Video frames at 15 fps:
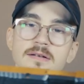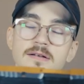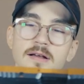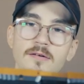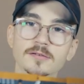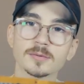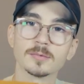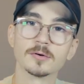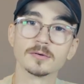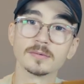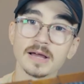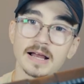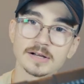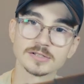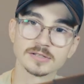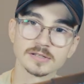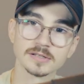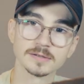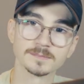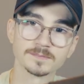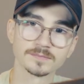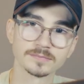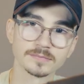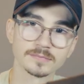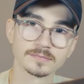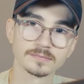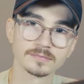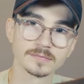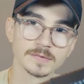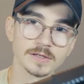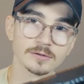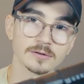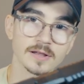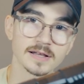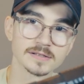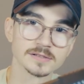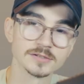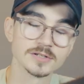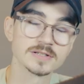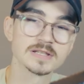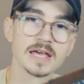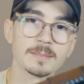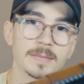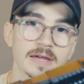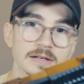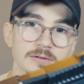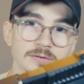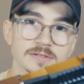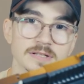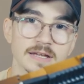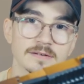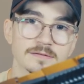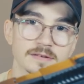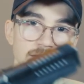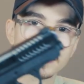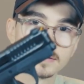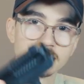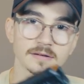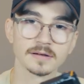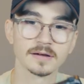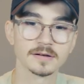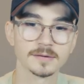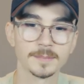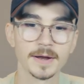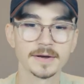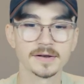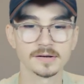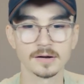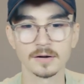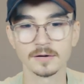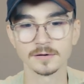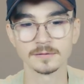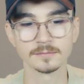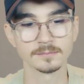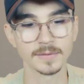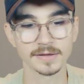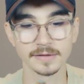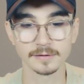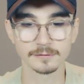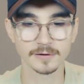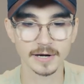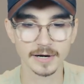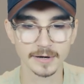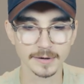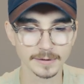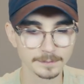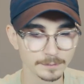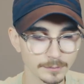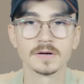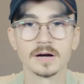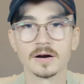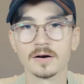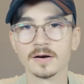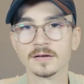comfortable actually utilizing just that manual safety, depending on method of carry. All